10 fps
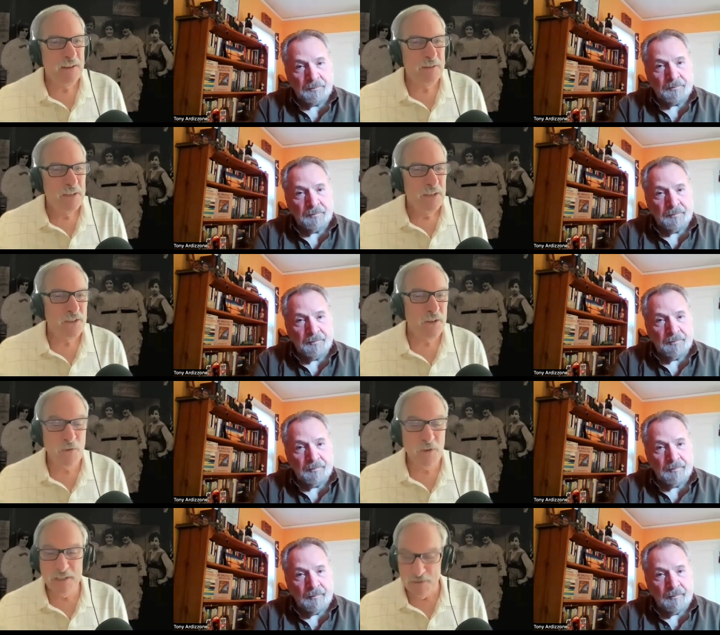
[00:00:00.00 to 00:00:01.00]
Speaker 1: uh, so
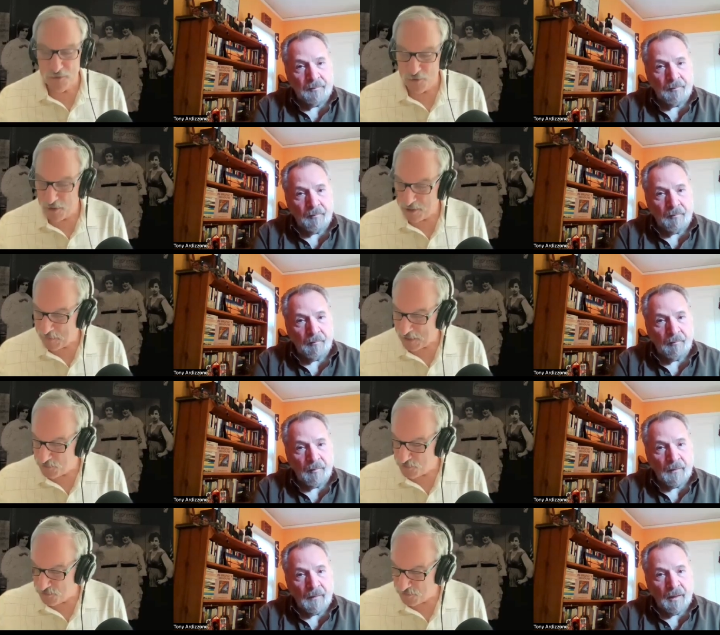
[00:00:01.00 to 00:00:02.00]
I want to talk
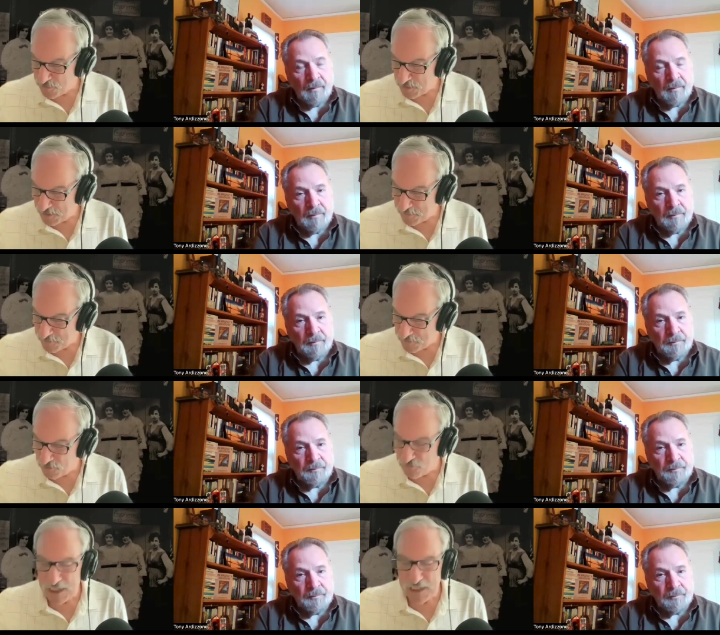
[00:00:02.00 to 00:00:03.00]
about your um,
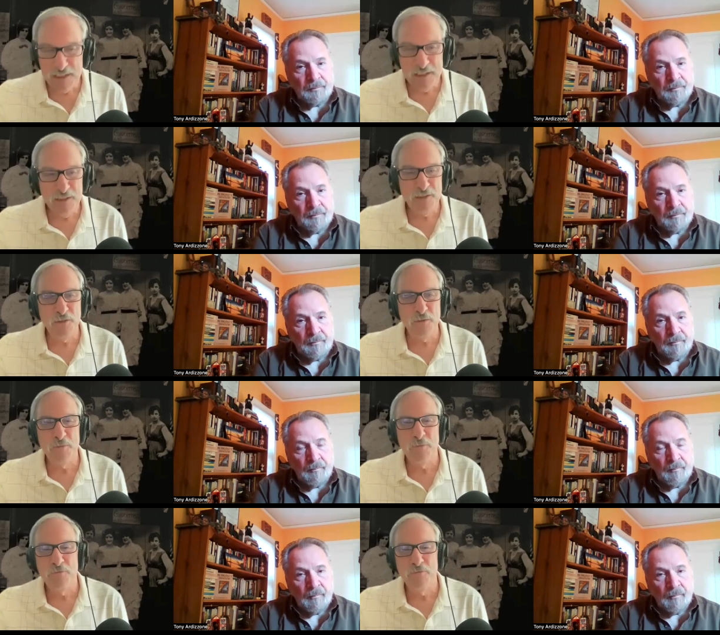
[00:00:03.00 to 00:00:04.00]
your writing. You're
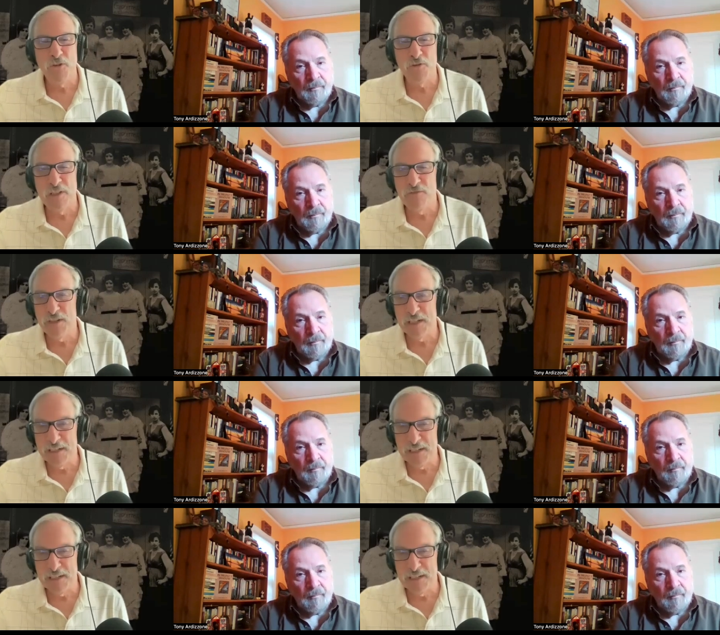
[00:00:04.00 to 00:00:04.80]
prolific.